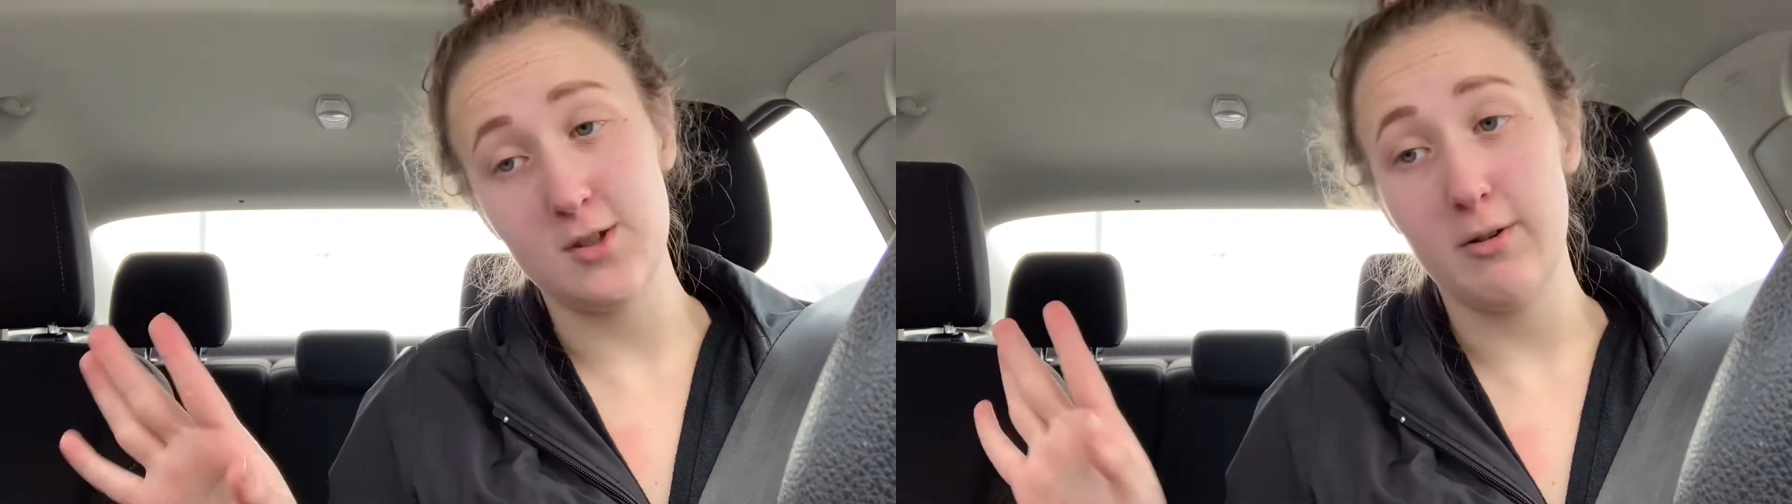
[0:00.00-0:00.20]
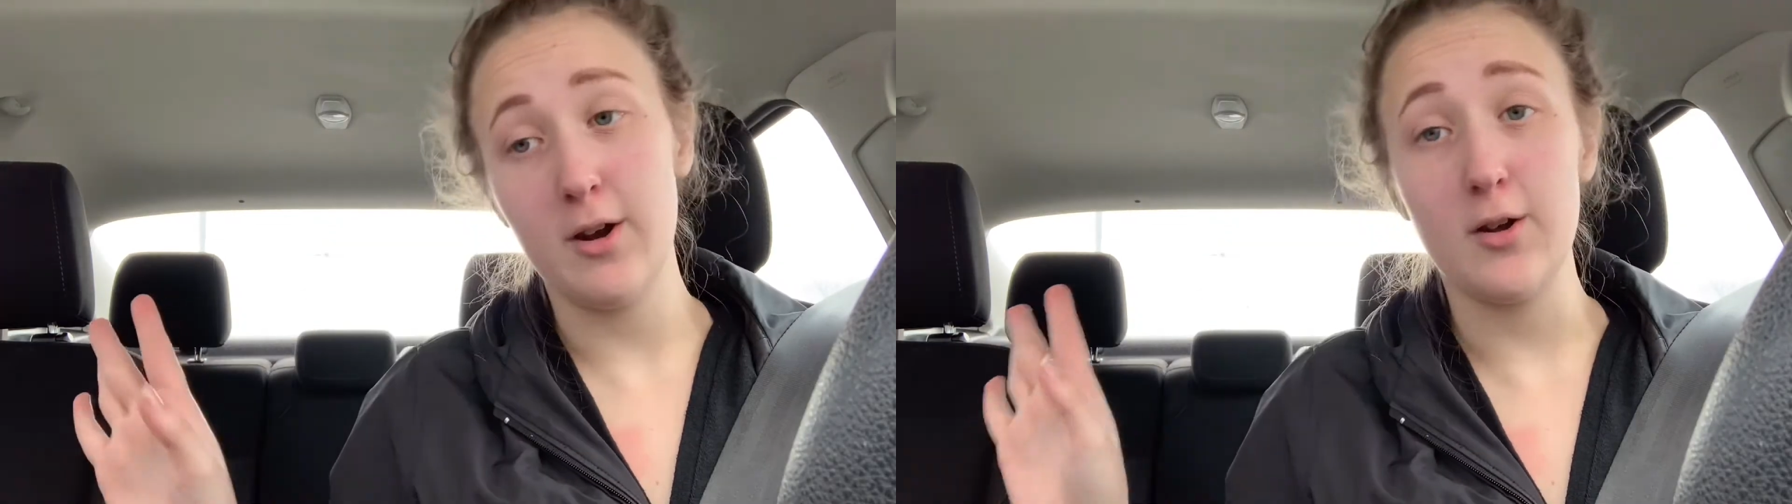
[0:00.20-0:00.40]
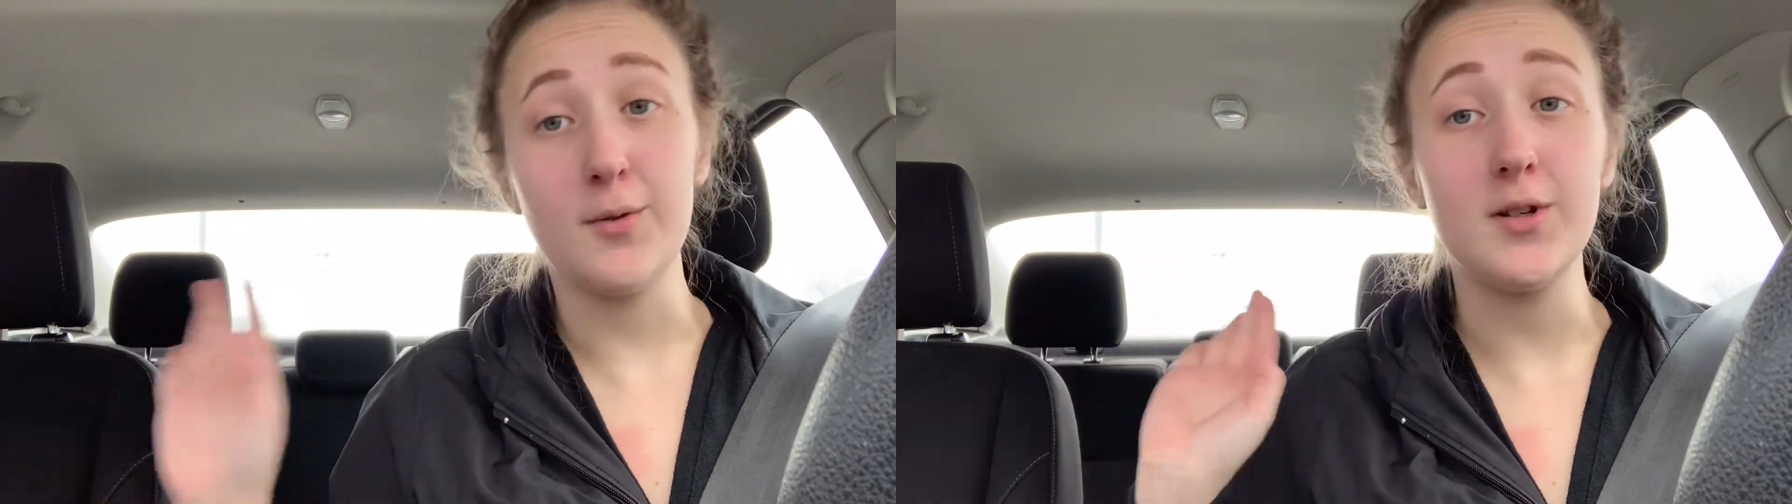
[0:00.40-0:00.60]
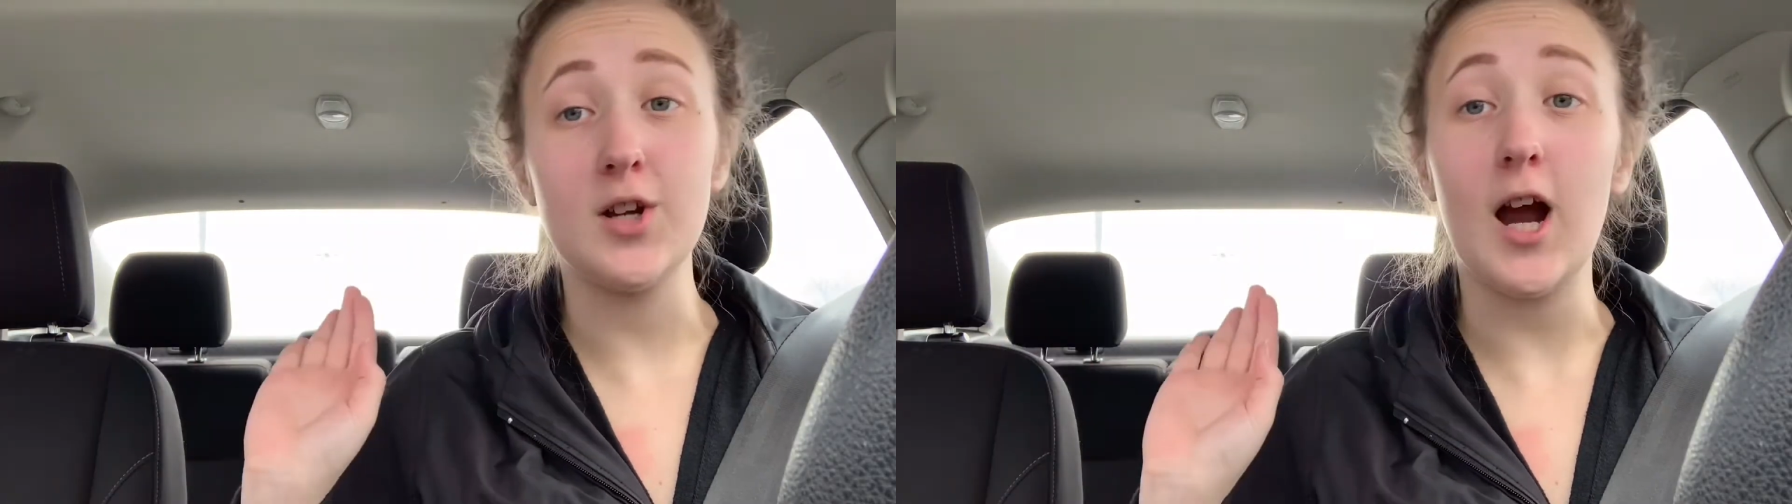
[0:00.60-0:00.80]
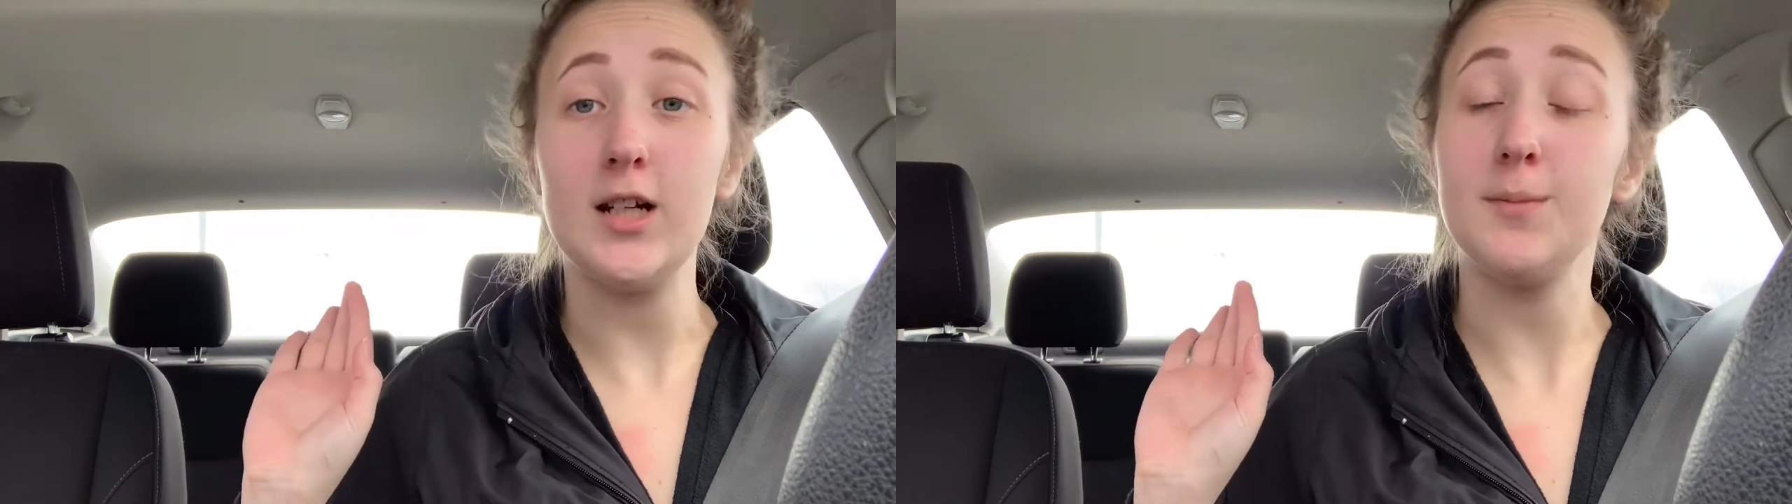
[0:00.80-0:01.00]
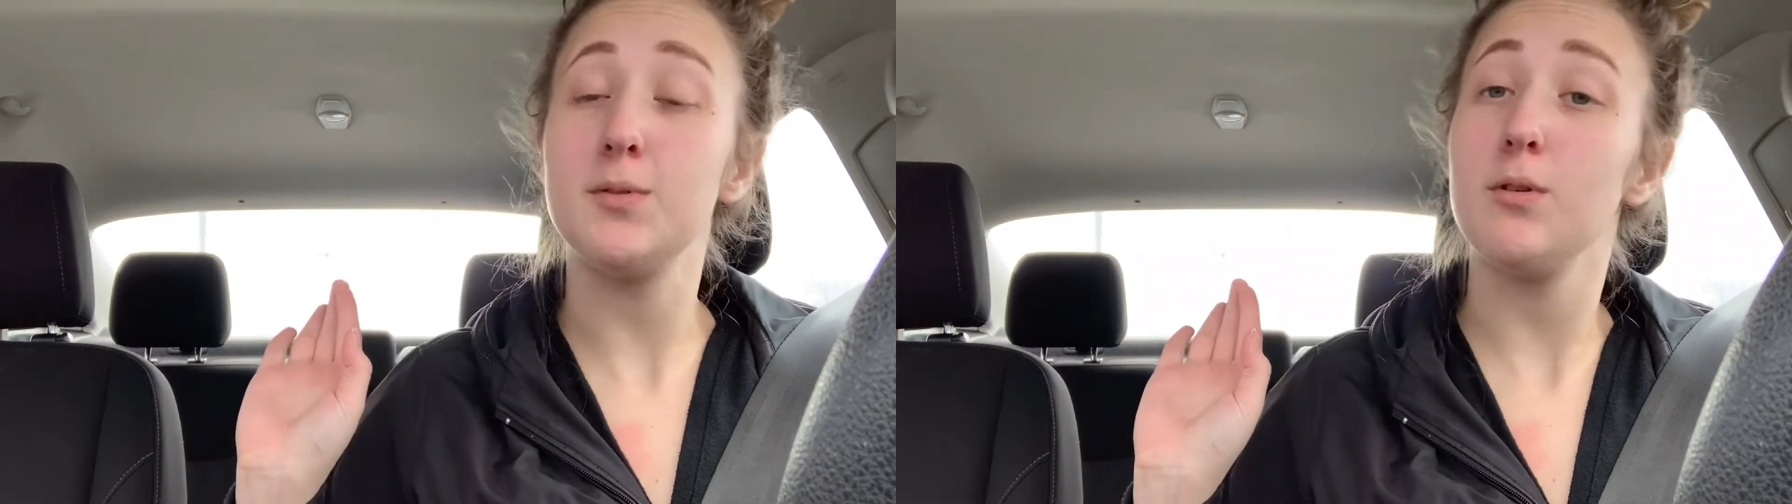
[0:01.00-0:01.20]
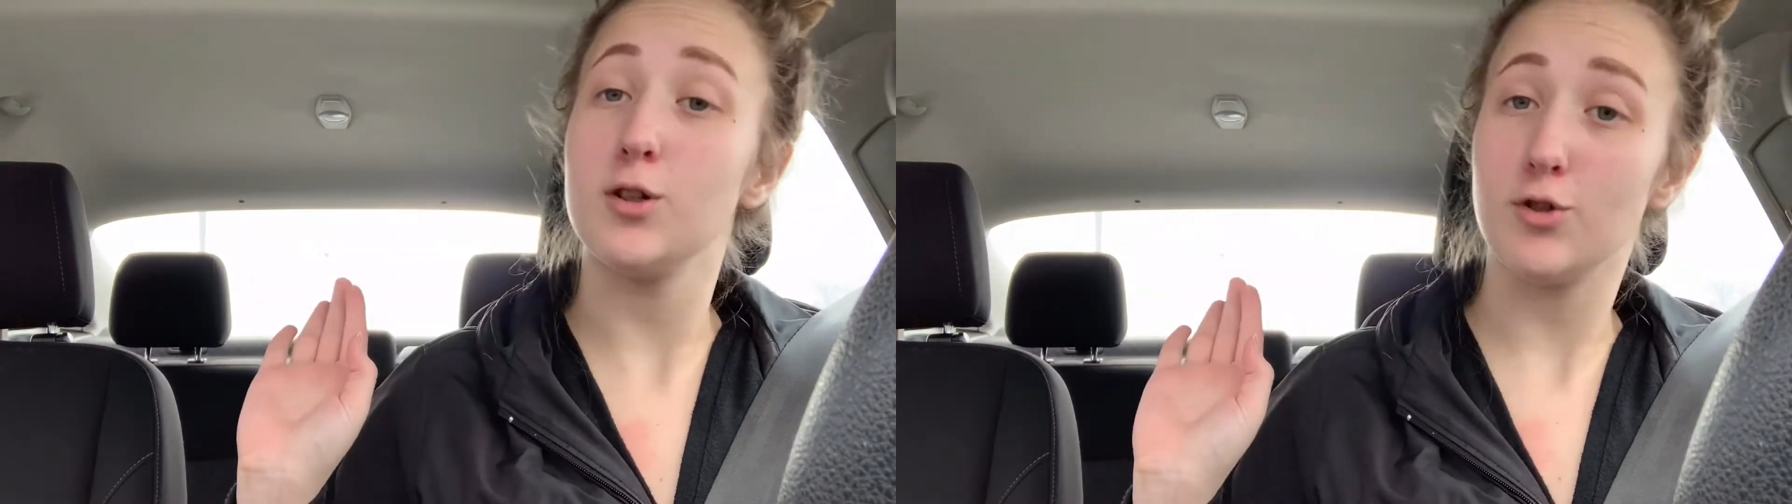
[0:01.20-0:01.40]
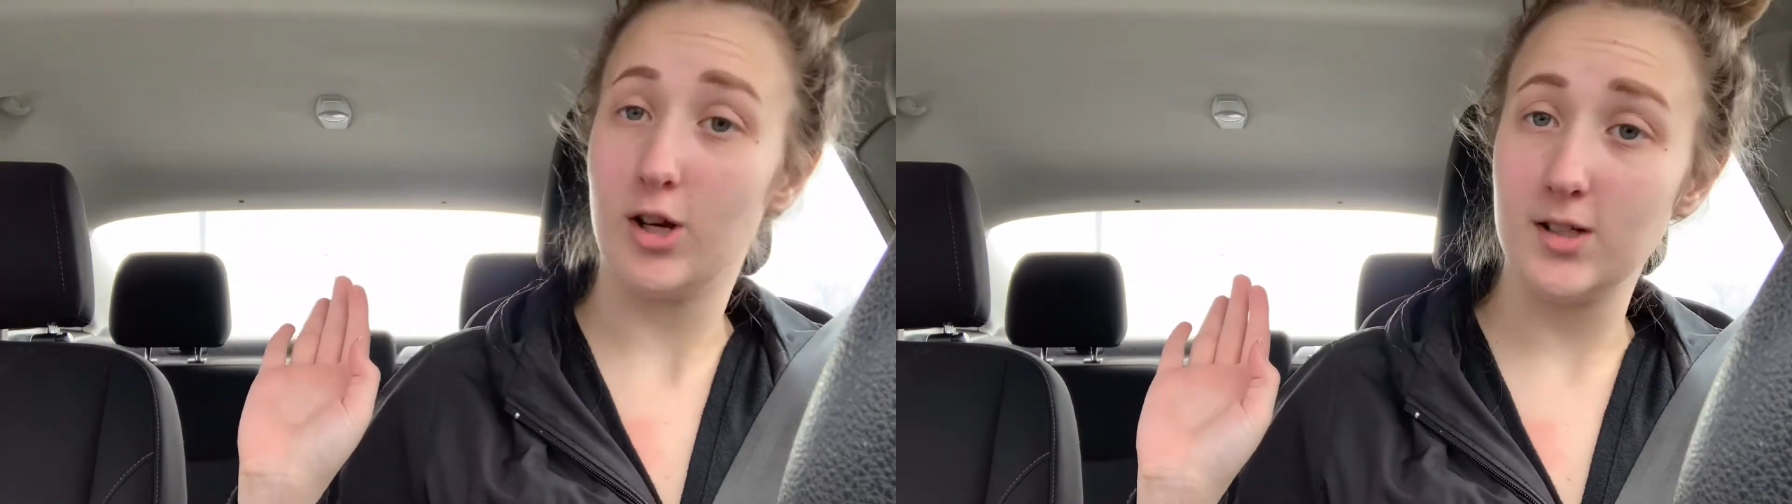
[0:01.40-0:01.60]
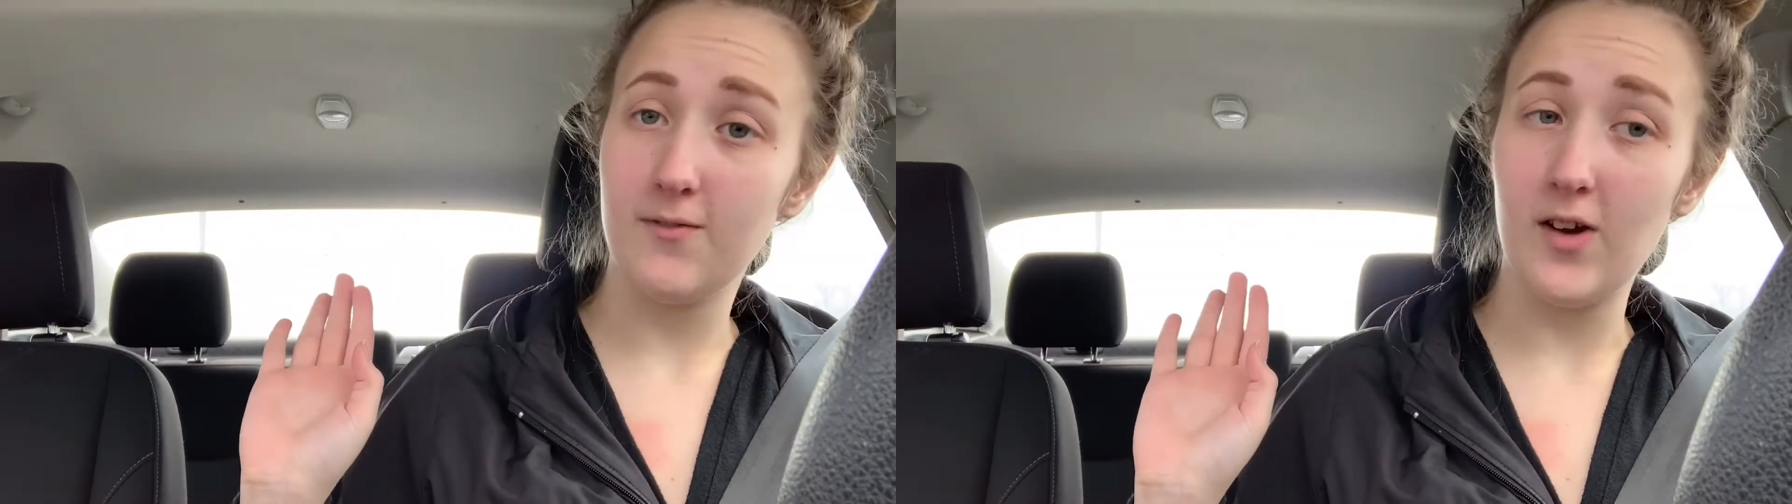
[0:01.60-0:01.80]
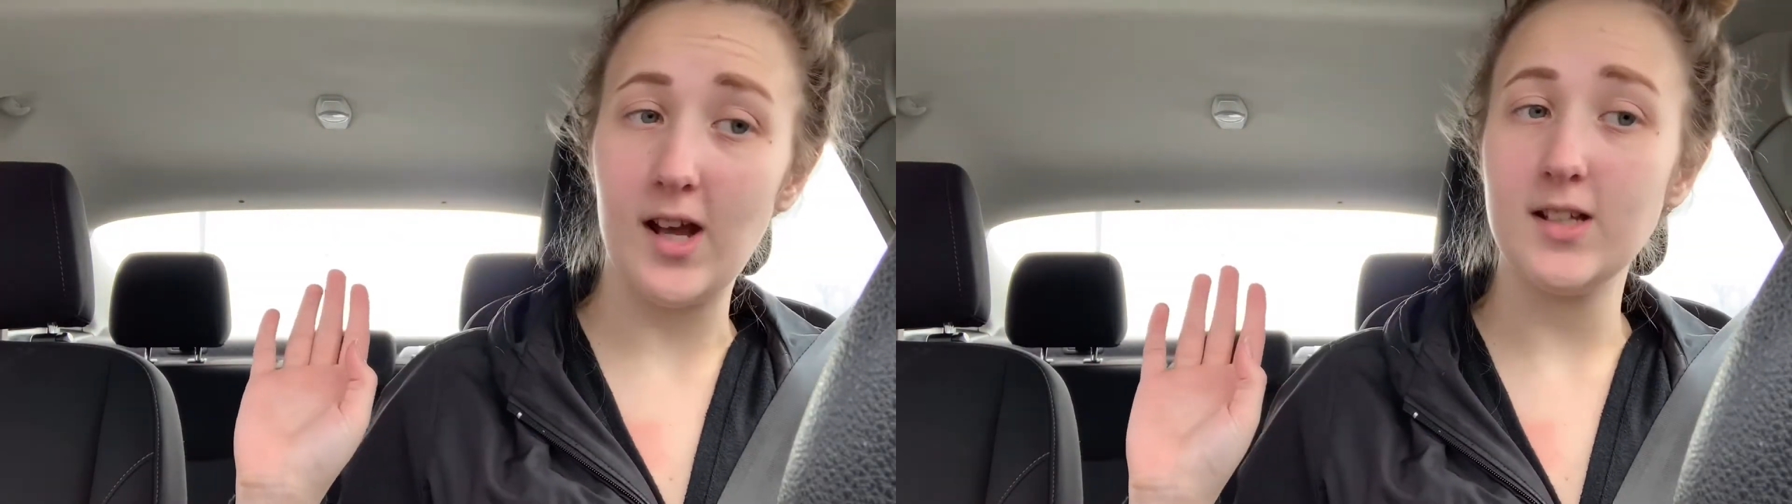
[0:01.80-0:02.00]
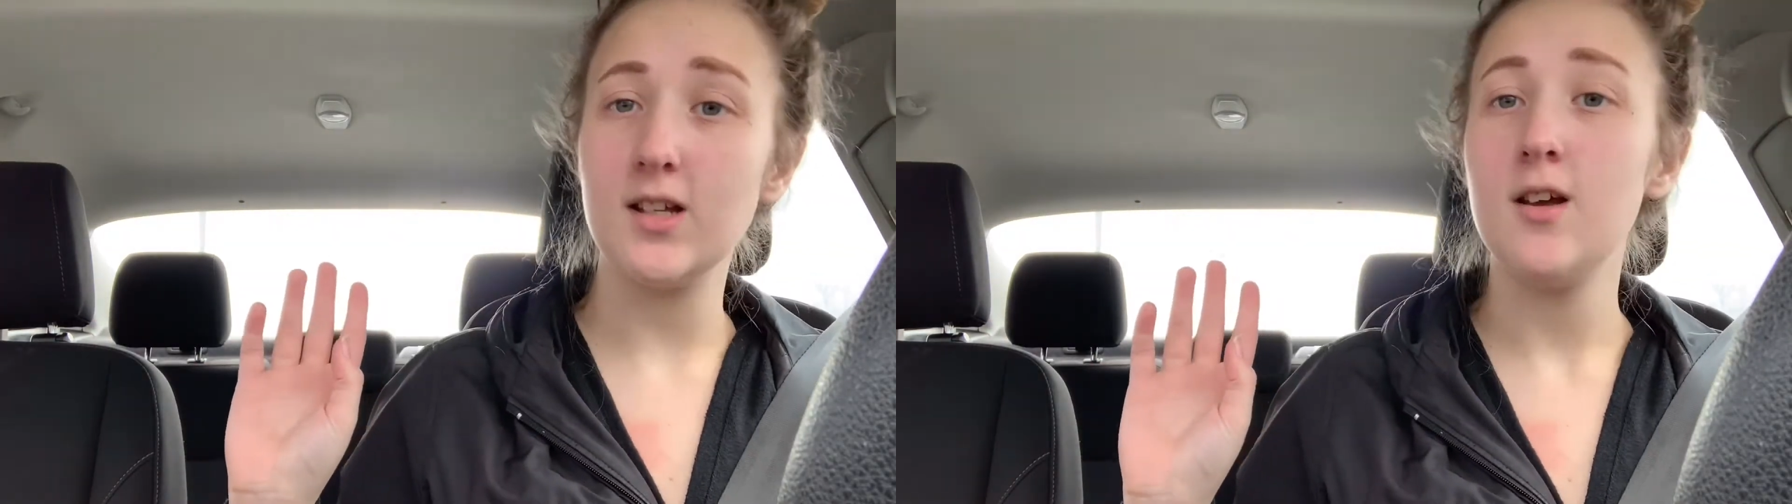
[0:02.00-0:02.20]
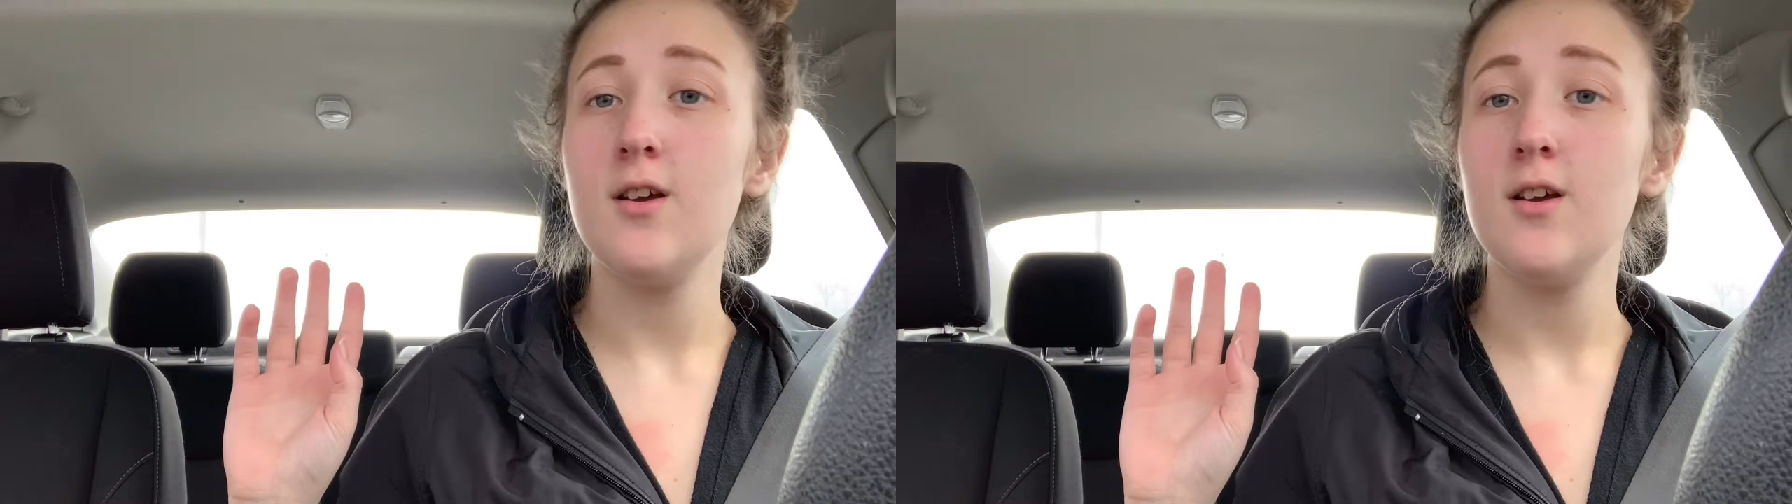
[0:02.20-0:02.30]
So here are the winter items we were trying to find.